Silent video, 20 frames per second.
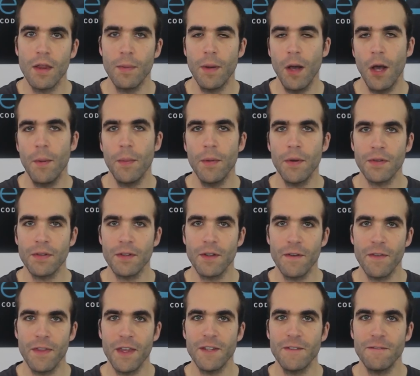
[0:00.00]
The purpose
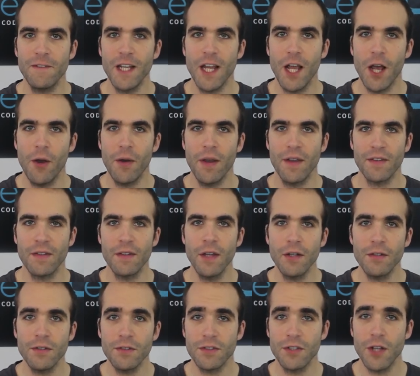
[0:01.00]
of this video is
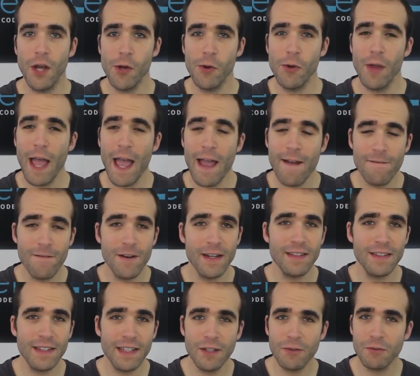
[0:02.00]
not to show you every
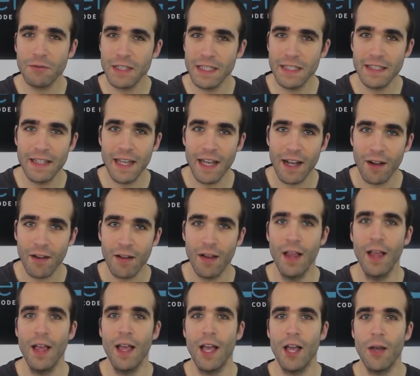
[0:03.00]
single detail
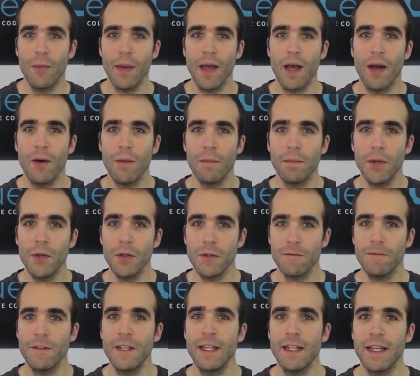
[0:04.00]
about
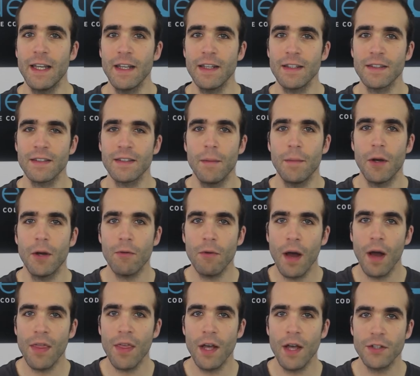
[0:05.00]
Boost Phoenix, but
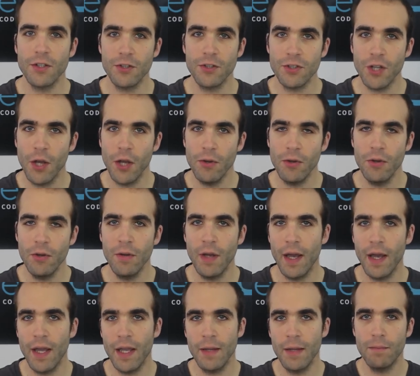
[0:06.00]
rather to show you
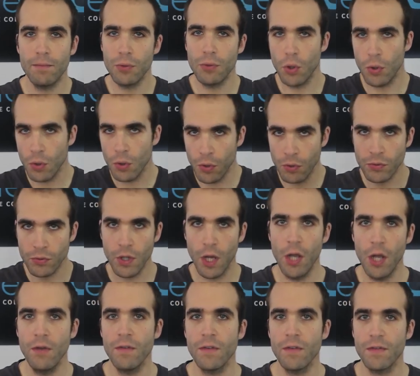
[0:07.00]
a broad
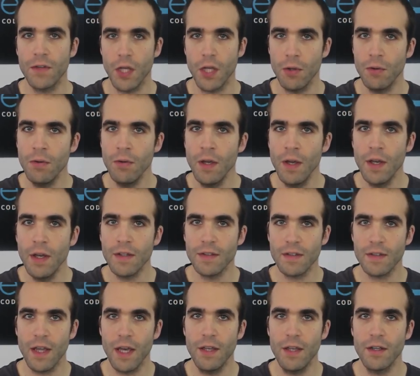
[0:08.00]
overview
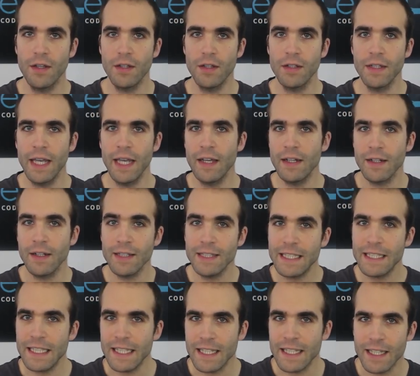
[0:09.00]
so that you can get an
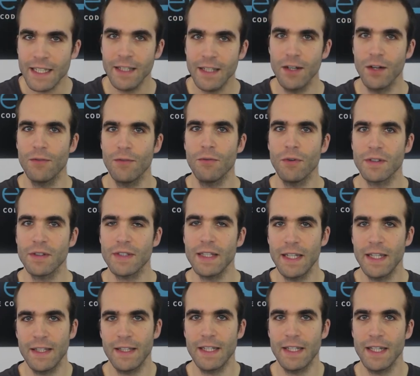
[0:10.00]
idea of what's
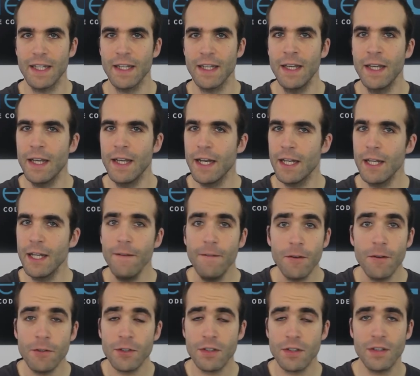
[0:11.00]
in there. And if
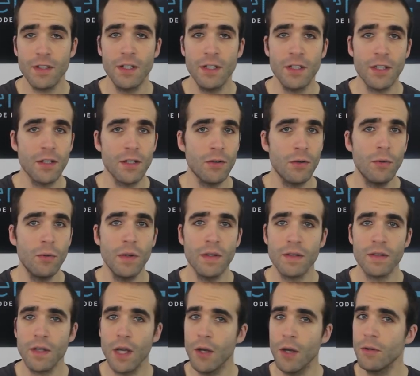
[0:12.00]
you're interested, you can
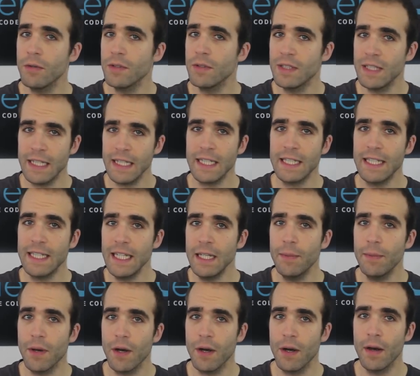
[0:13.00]
always go dig
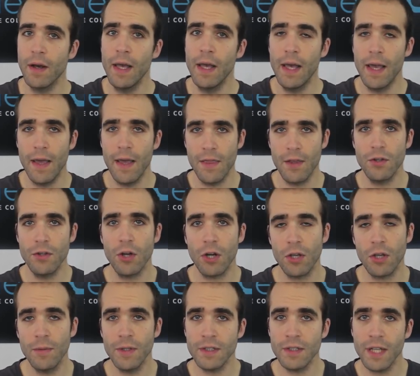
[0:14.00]
deeper in the
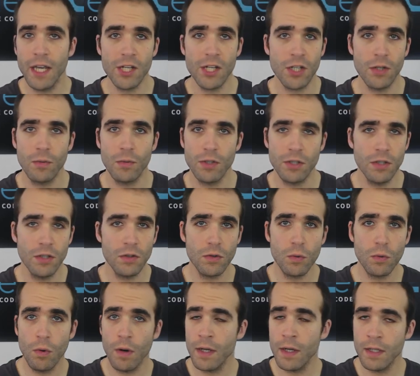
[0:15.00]
documentation, which is
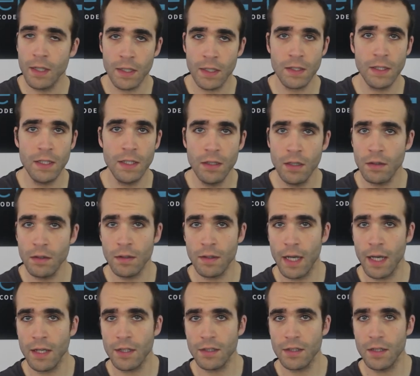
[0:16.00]
quite nicely done,
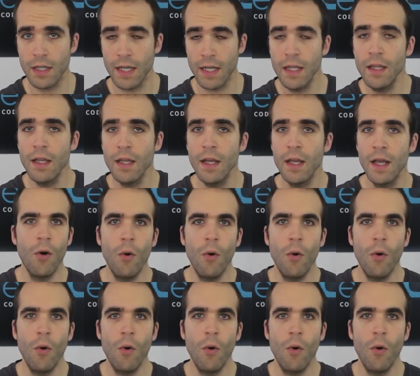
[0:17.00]
actually.